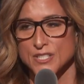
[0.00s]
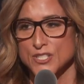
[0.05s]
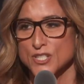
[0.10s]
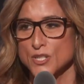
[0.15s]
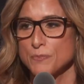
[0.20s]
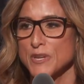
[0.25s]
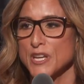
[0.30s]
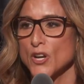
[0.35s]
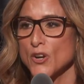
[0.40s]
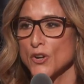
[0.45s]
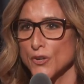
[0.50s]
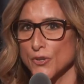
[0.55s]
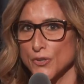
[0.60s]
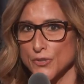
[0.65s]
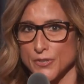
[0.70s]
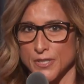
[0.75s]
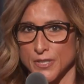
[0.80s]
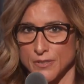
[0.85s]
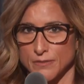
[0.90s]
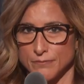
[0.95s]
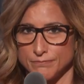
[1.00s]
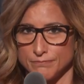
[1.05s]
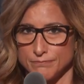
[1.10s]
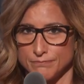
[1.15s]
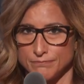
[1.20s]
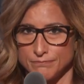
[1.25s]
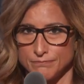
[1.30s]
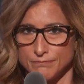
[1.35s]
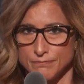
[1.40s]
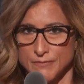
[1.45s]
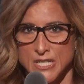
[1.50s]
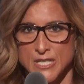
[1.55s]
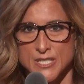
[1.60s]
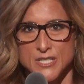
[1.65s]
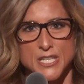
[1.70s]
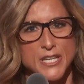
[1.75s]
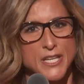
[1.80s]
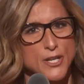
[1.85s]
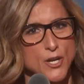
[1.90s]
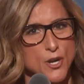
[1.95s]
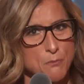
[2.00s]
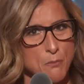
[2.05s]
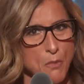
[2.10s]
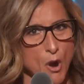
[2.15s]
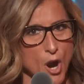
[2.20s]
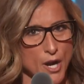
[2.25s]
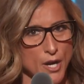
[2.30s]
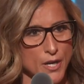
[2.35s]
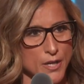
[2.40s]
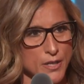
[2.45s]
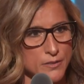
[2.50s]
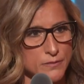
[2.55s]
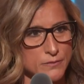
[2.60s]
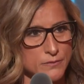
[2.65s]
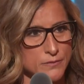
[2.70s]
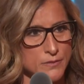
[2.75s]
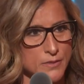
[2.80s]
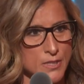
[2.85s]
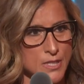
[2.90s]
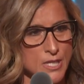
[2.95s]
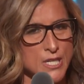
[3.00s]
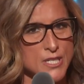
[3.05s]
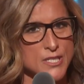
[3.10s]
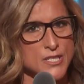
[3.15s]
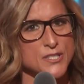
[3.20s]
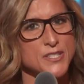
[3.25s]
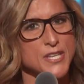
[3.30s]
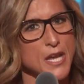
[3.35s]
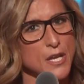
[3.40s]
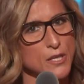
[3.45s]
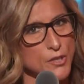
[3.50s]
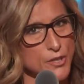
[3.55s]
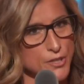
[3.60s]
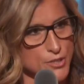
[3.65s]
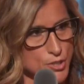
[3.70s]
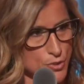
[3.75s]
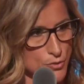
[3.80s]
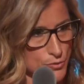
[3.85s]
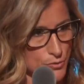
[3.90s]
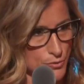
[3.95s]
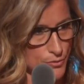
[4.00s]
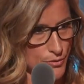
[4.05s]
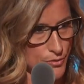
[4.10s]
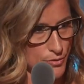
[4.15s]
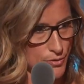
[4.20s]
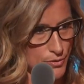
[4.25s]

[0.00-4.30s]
To be heard, to hit our mark, to tell our truth.